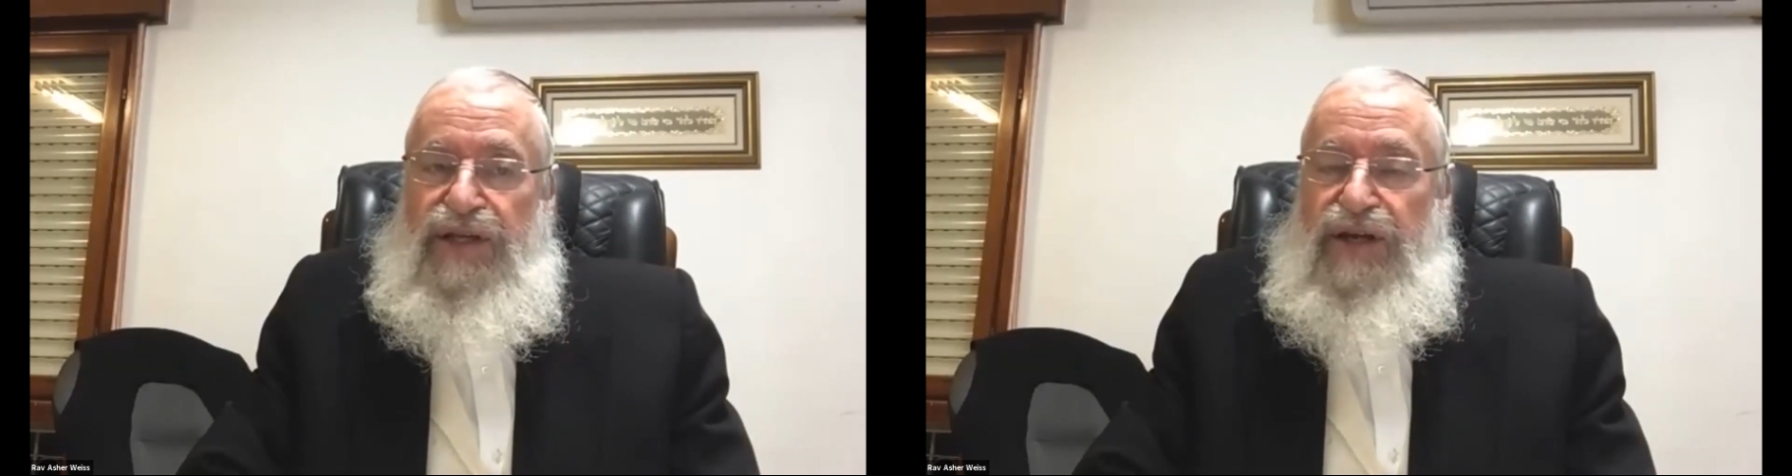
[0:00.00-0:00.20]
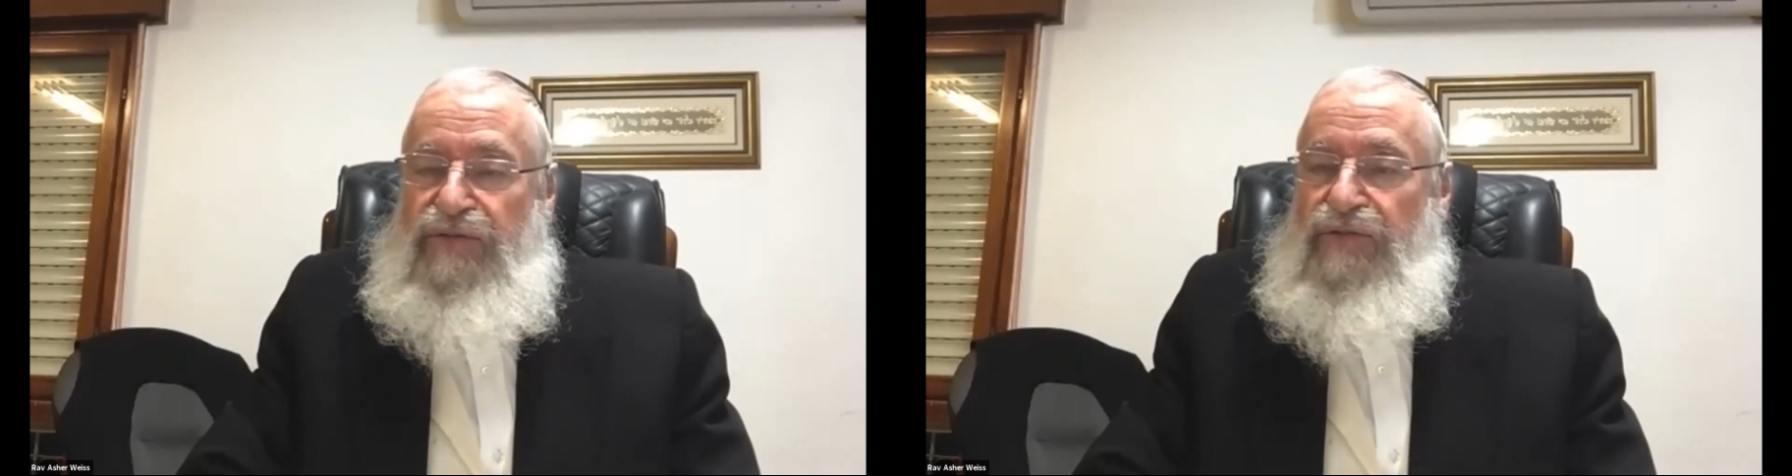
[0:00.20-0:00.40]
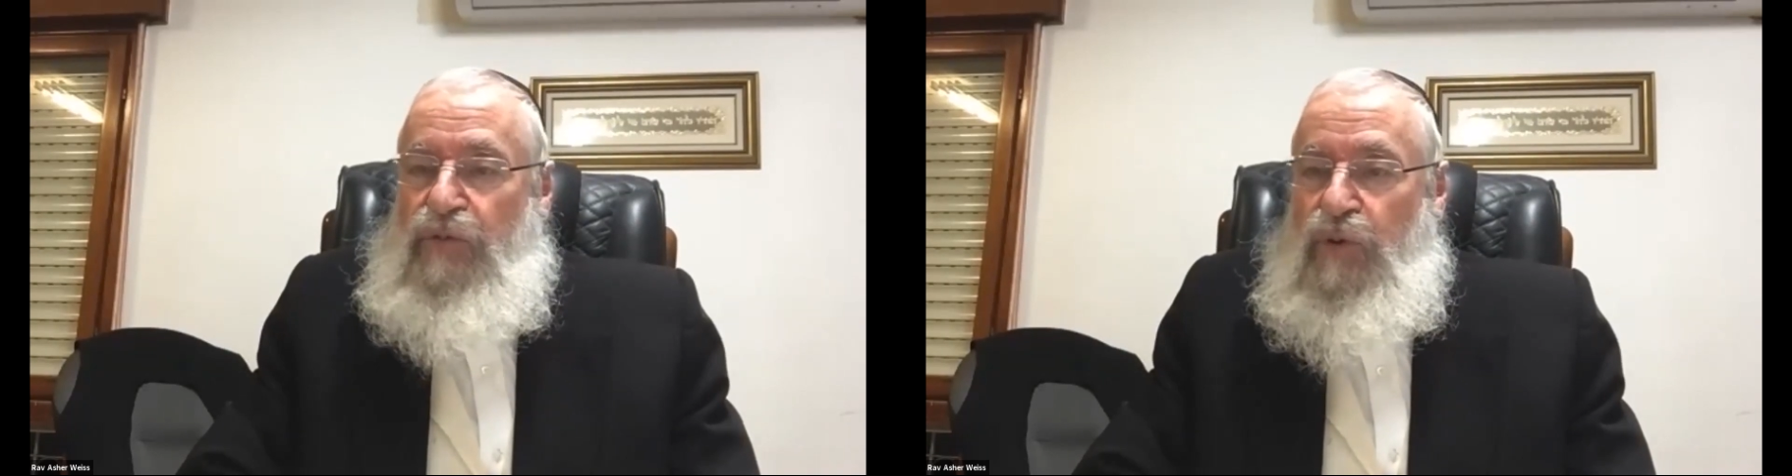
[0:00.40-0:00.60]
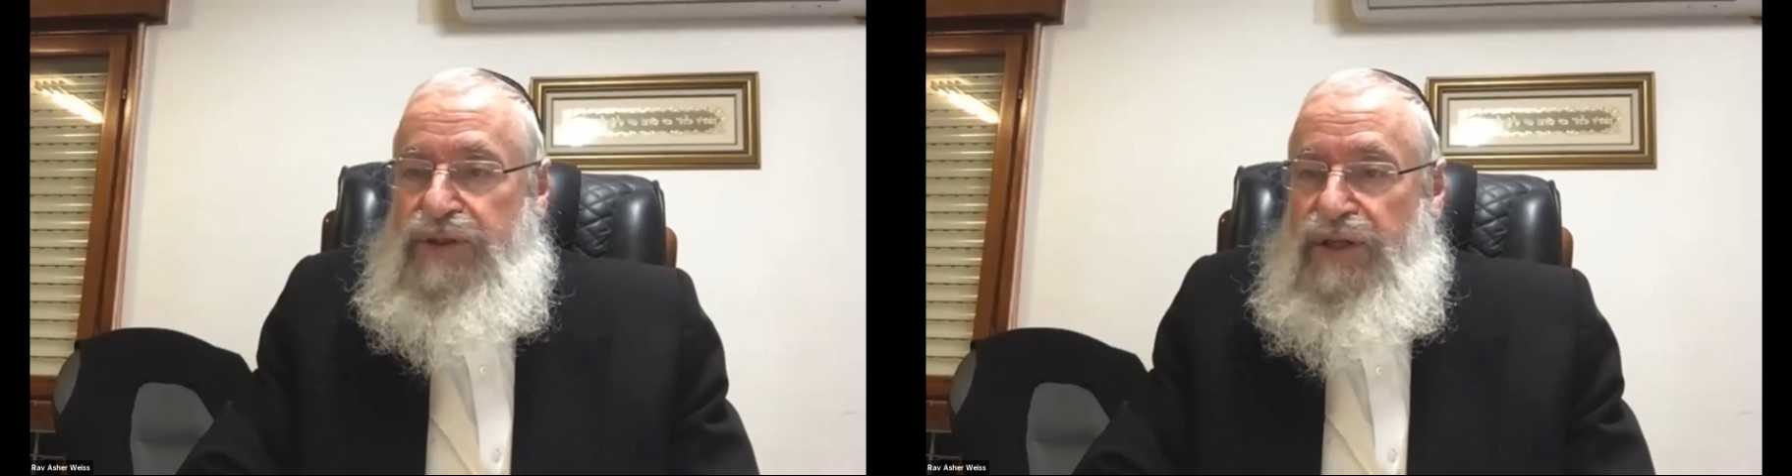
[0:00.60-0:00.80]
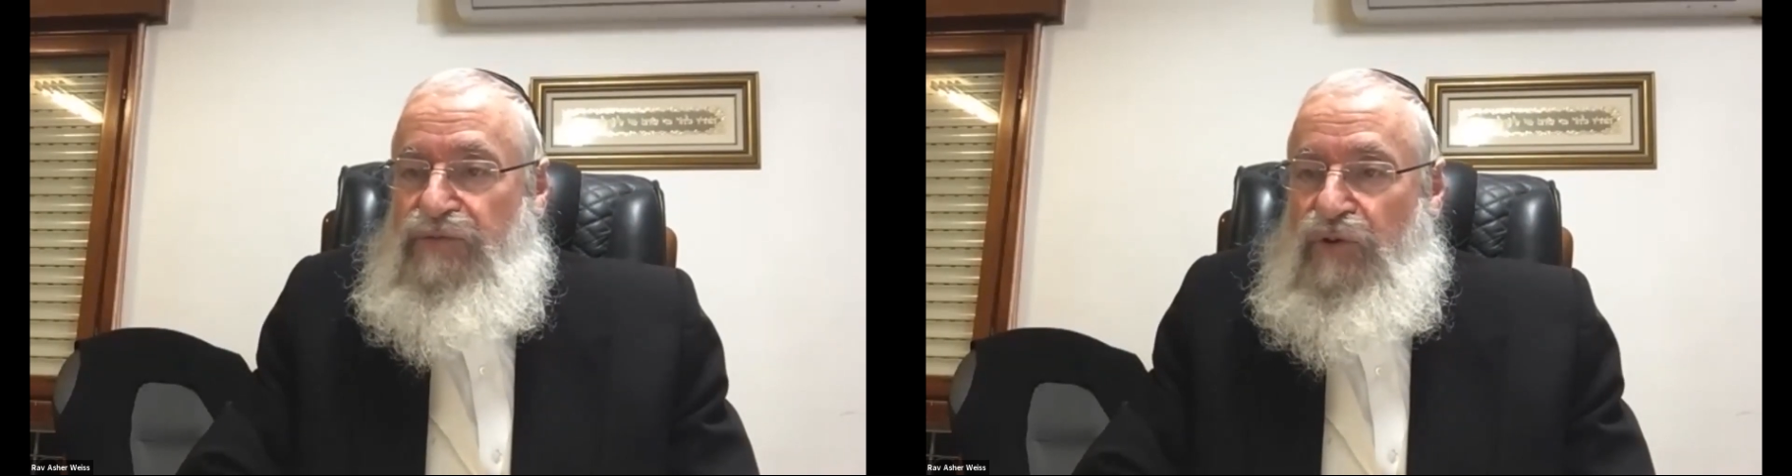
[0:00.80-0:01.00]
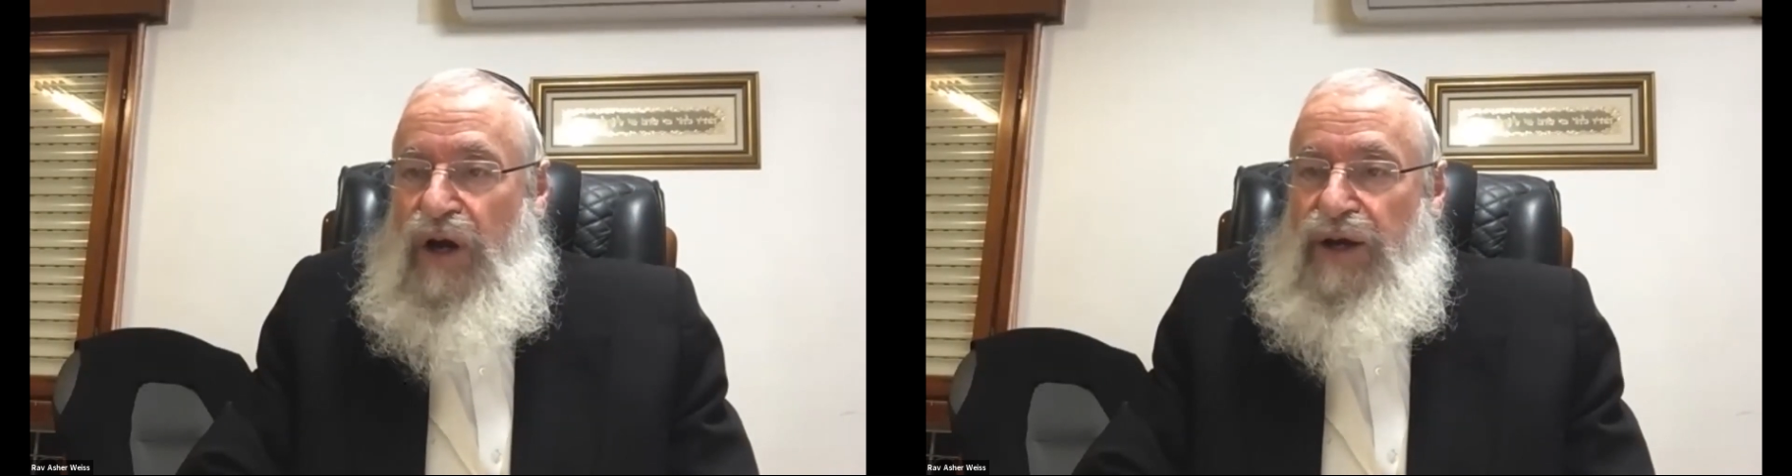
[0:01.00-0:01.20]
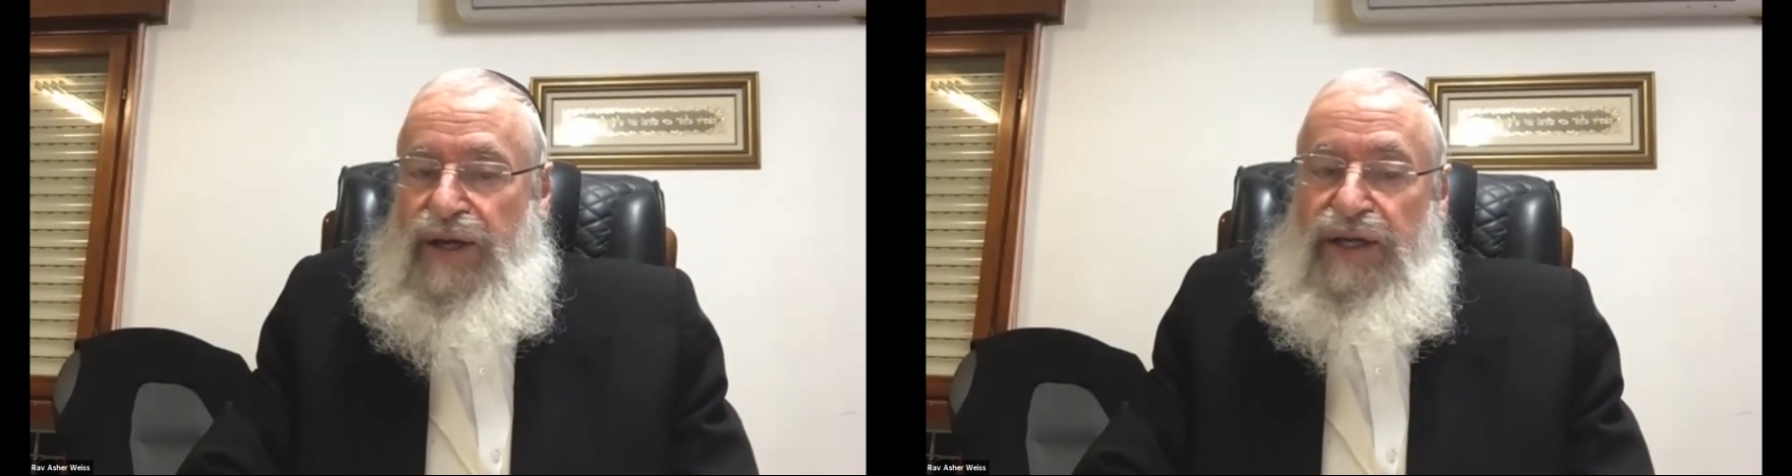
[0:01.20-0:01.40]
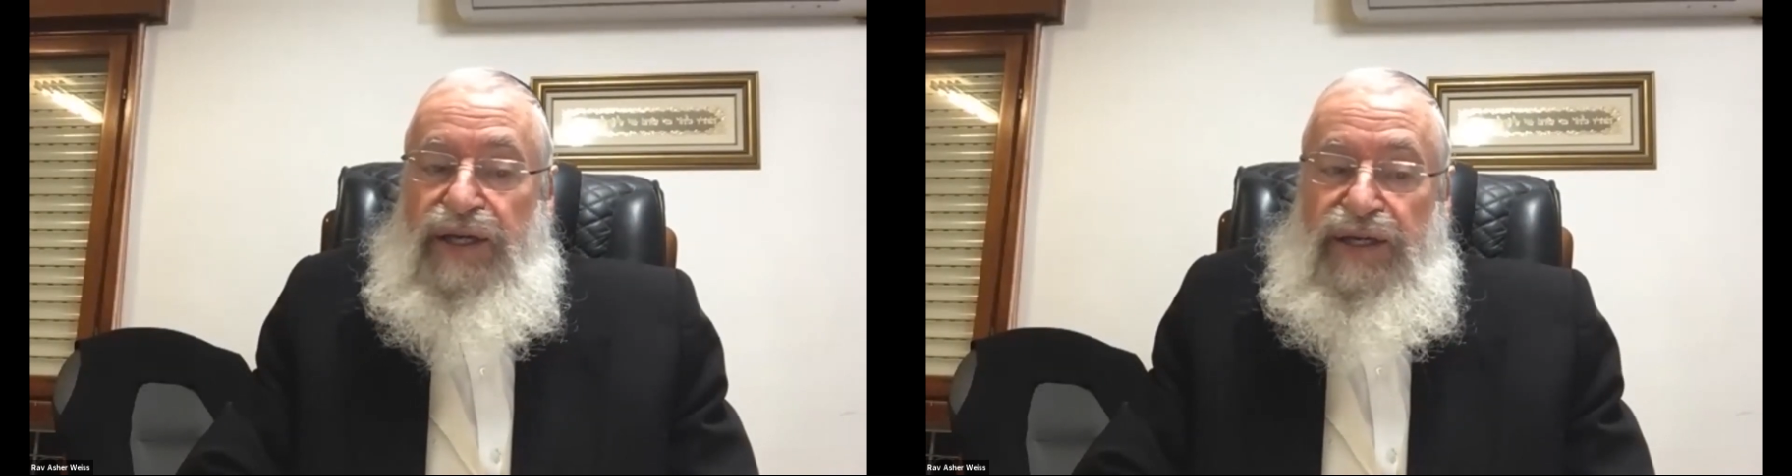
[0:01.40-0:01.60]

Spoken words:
that ever falls on Friday